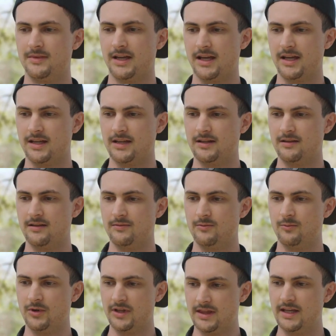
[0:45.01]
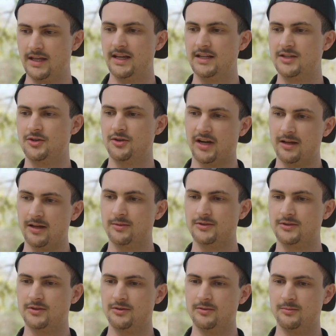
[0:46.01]
And with this, you're
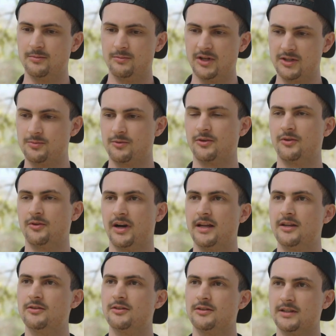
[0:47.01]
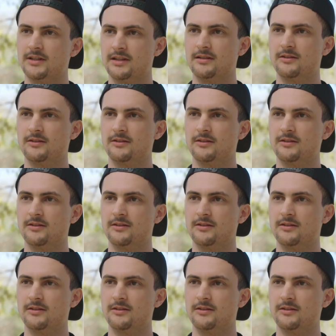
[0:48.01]
able to much more granularly